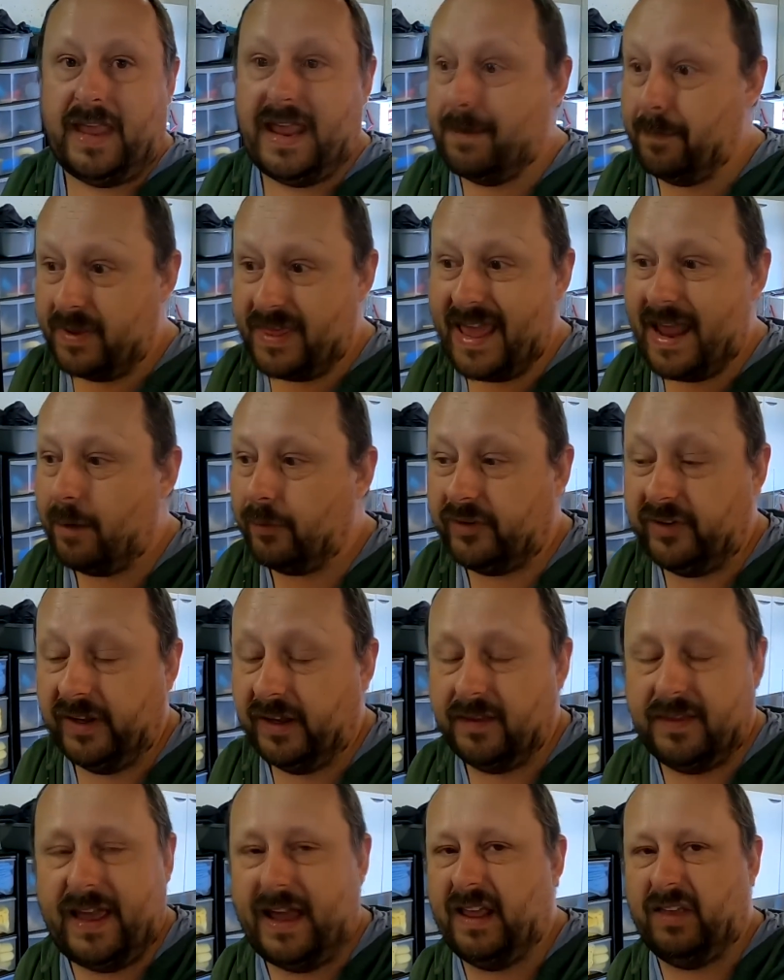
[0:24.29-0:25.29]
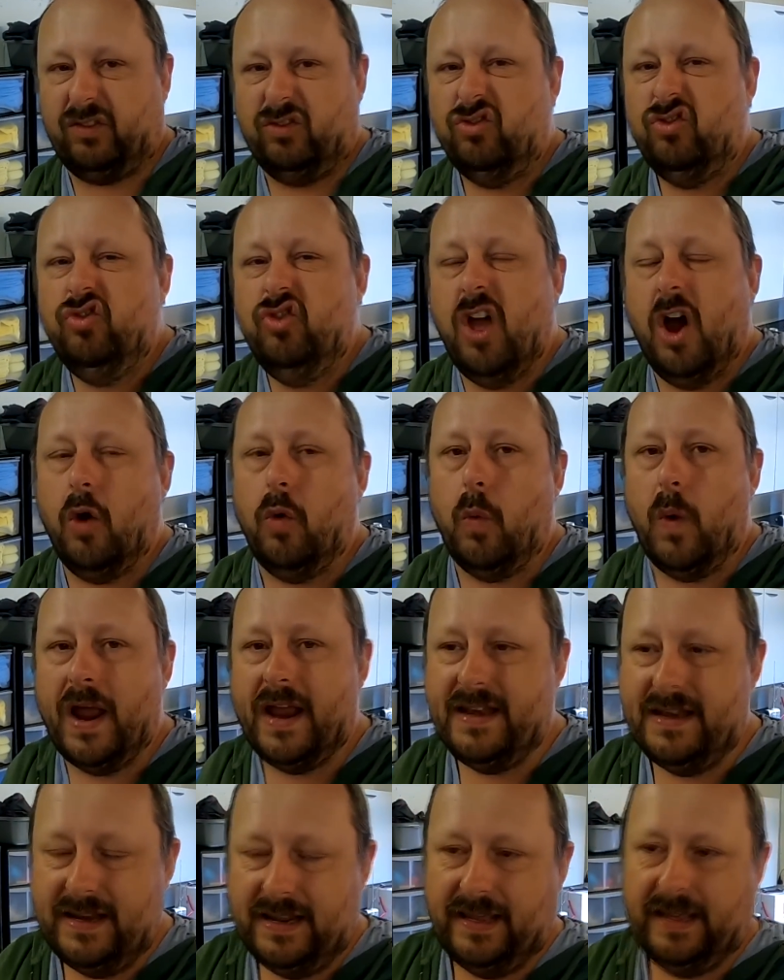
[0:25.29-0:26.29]
and without it, that's
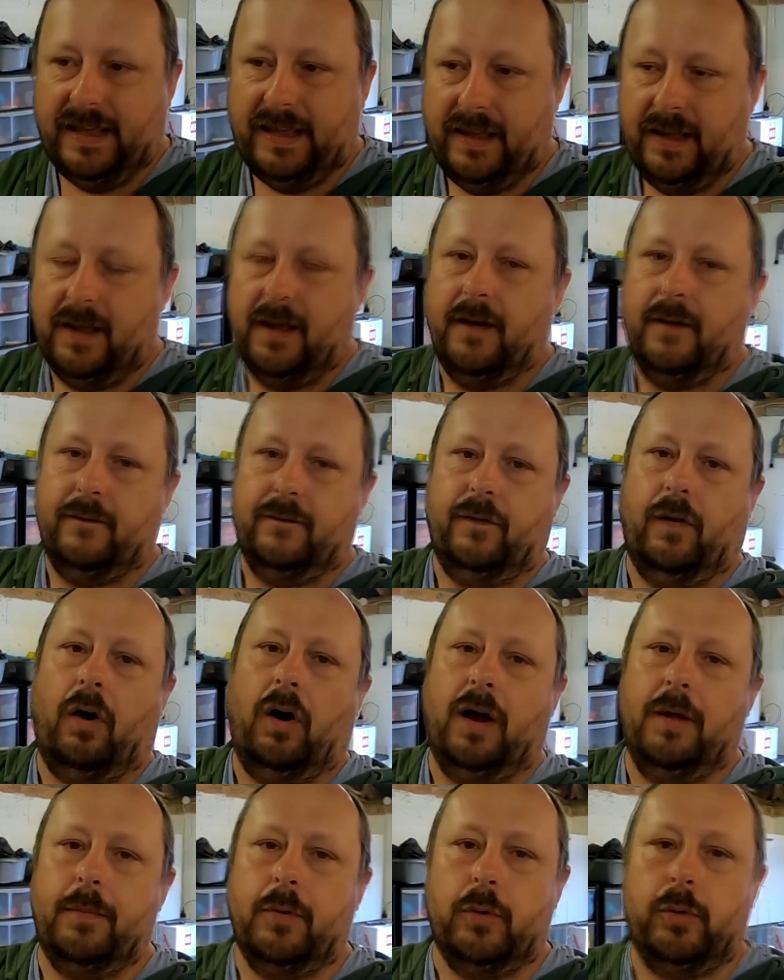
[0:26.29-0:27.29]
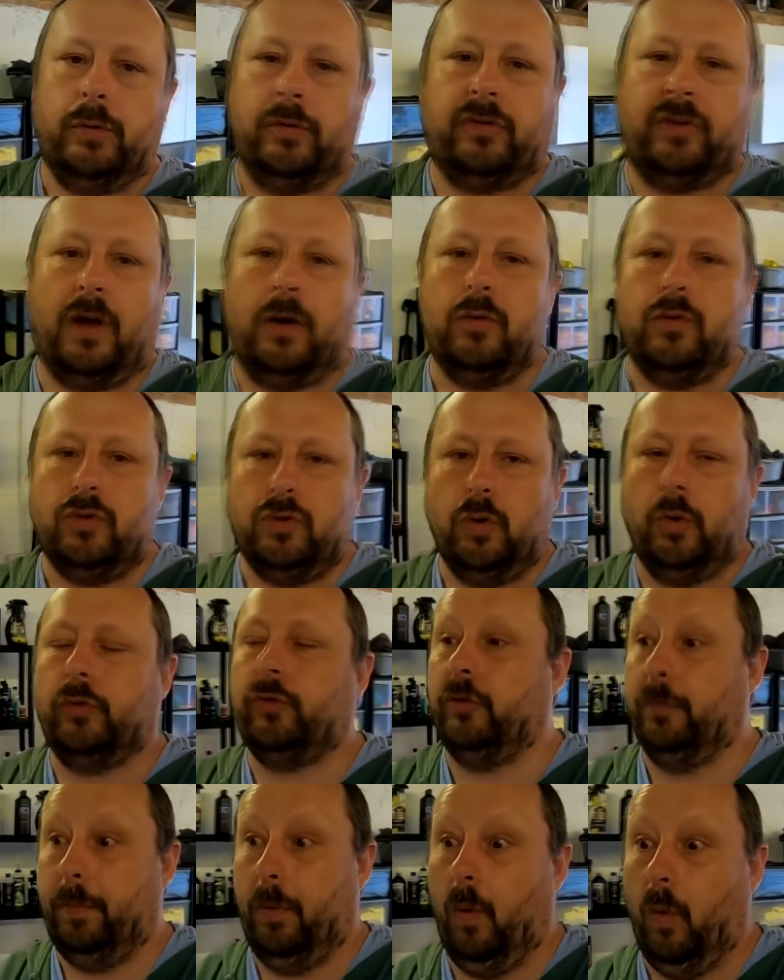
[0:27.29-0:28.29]
nowhere near viable. So your
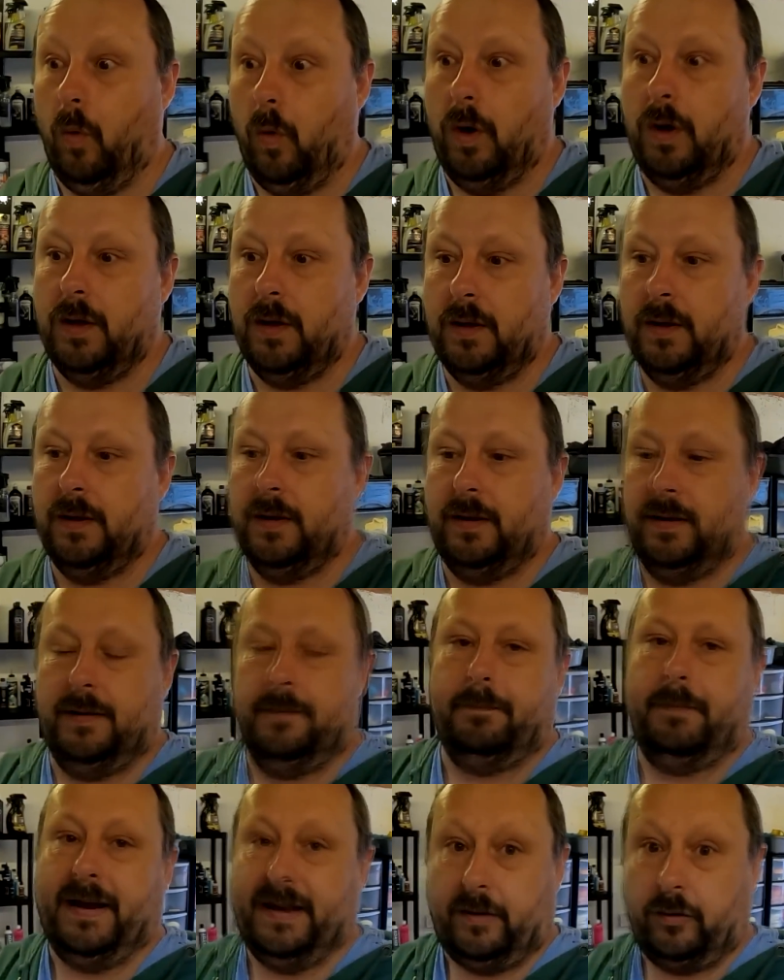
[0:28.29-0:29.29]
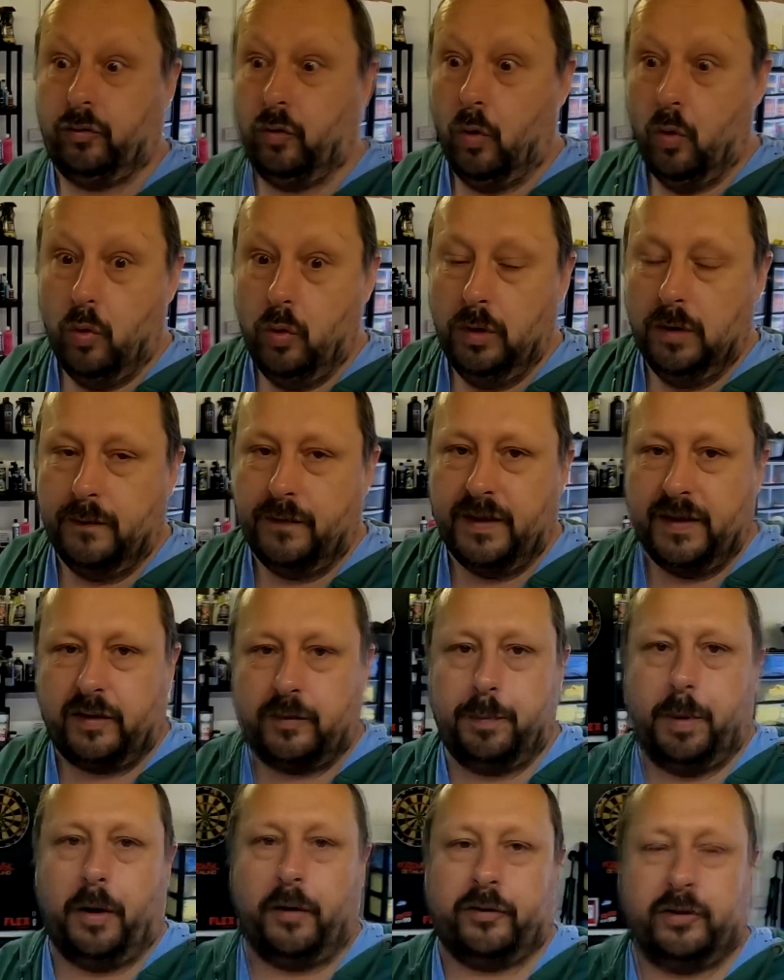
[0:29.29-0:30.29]
support makes all of
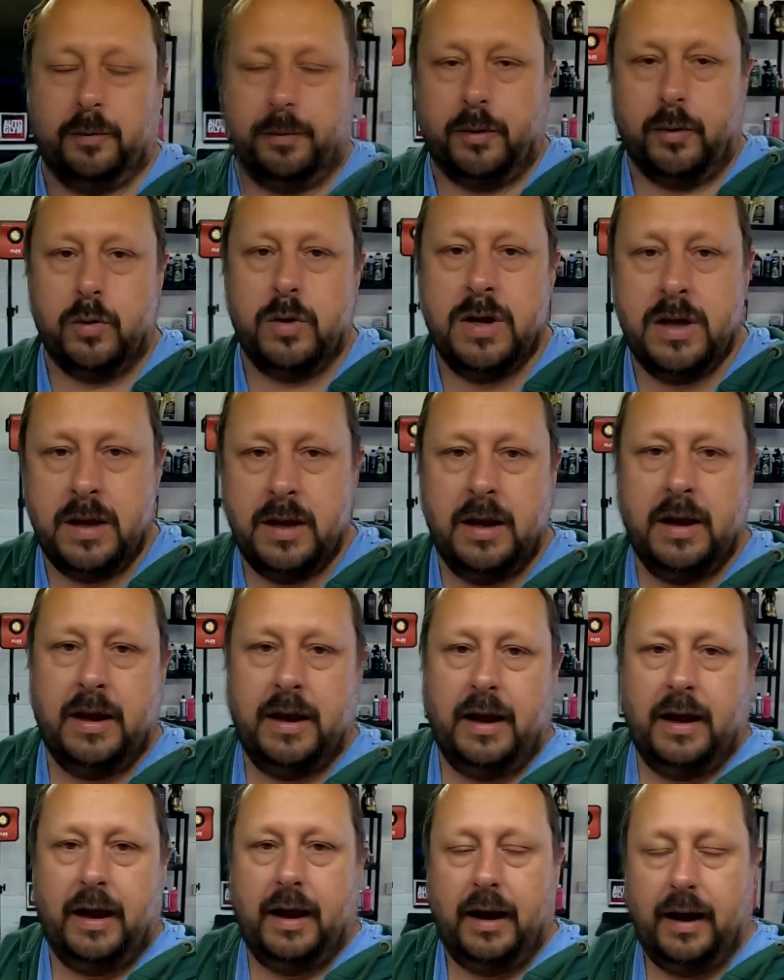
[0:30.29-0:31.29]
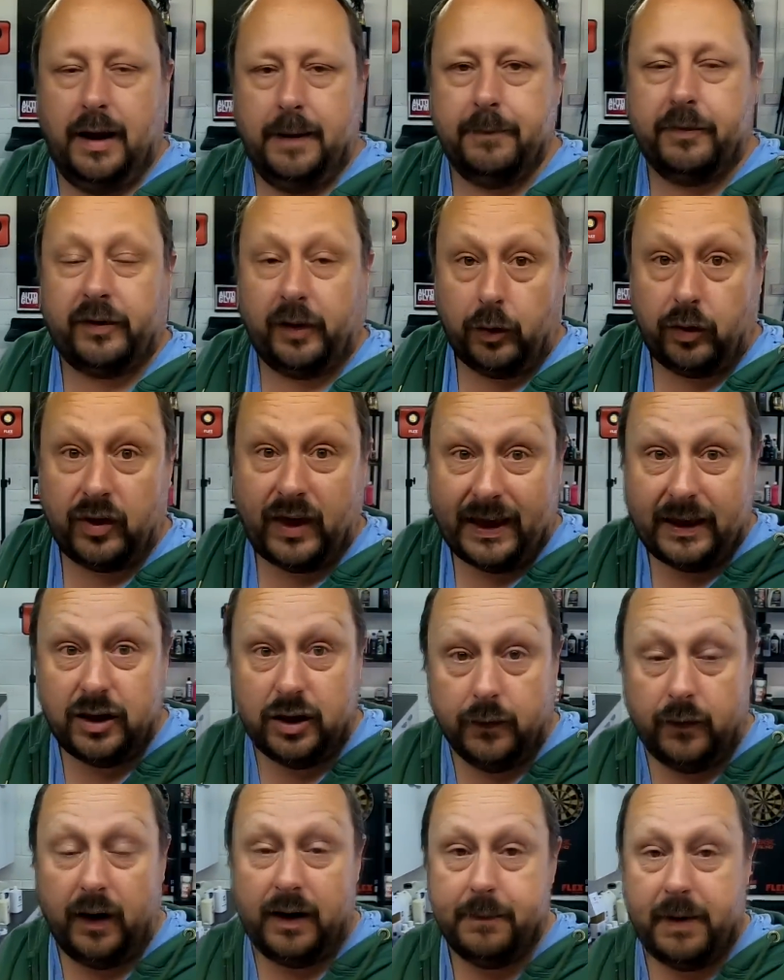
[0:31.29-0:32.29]
this possible. So
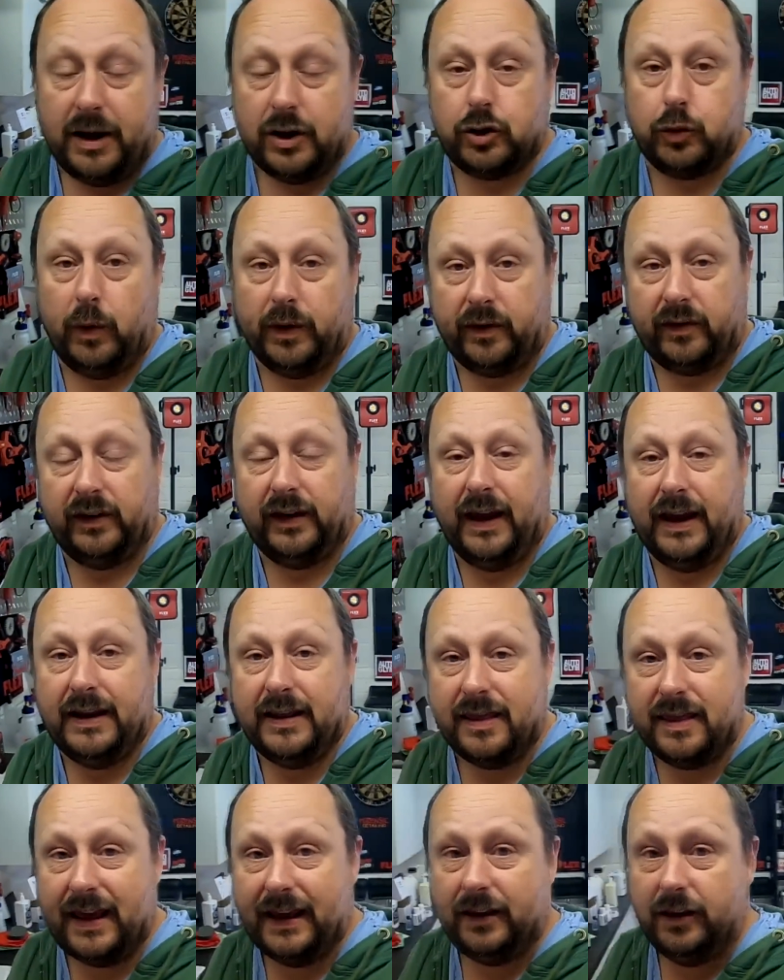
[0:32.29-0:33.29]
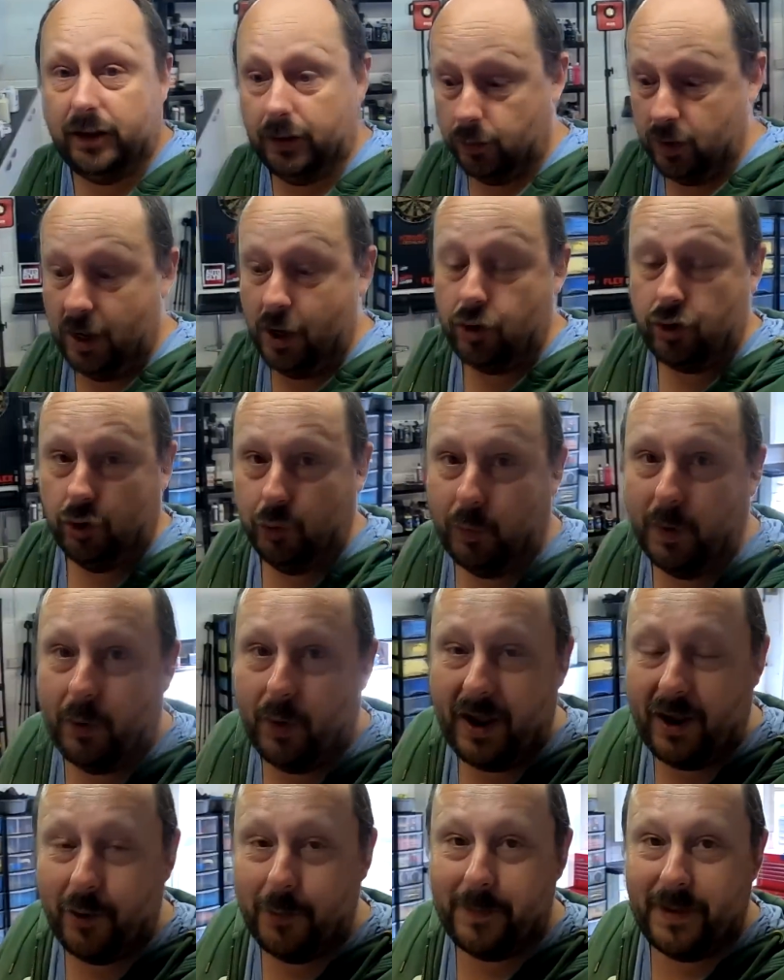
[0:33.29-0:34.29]
thank you very much once again. Thank you. You
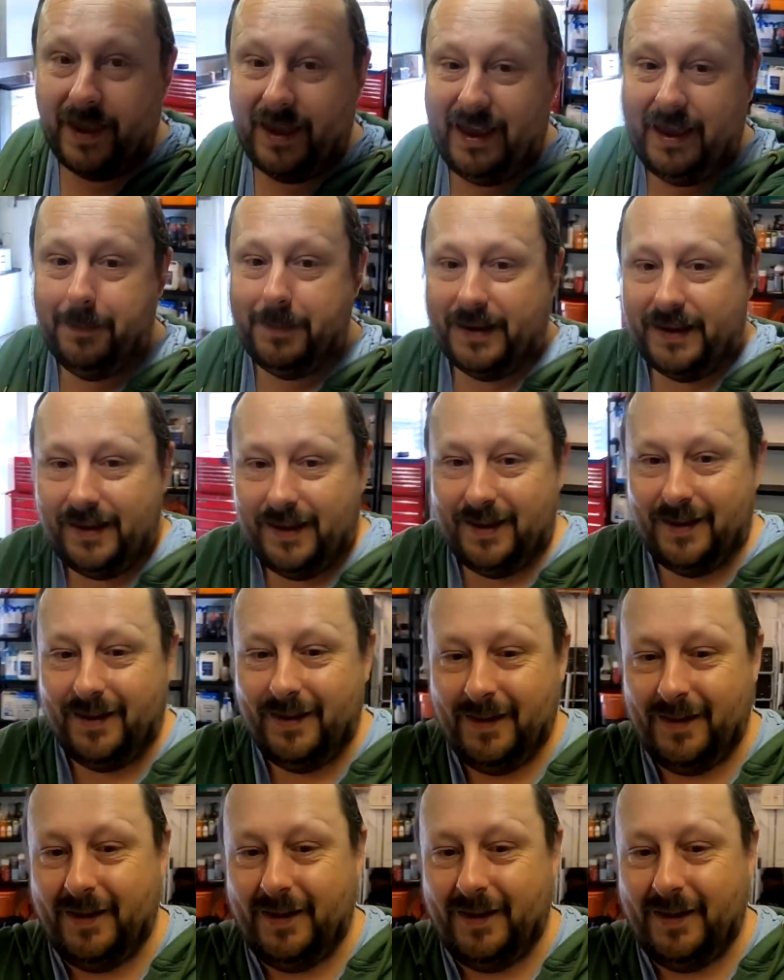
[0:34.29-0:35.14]
will hear me